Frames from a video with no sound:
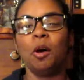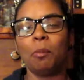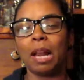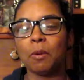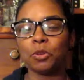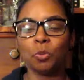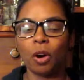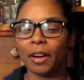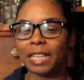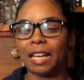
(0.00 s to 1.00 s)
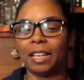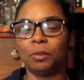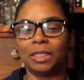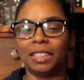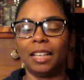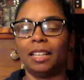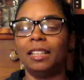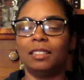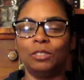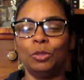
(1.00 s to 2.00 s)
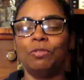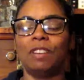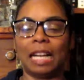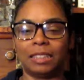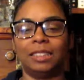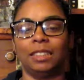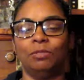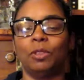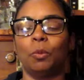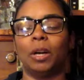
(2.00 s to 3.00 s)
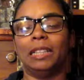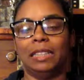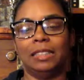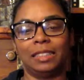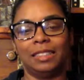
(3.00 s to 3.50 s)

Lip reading: But I was worried that it would get a little too fancy for what it is.